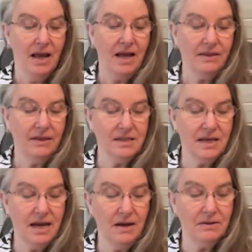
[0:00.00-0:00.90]
At the
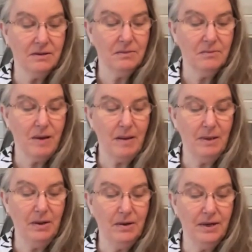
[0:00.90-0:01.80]
sound,
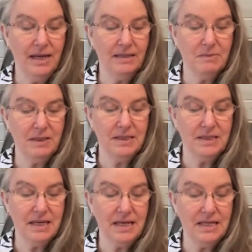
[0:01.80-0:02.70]
Babylon has been
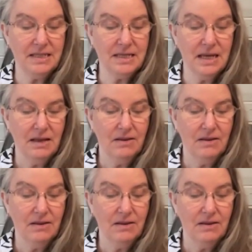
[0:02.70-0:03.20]
seized.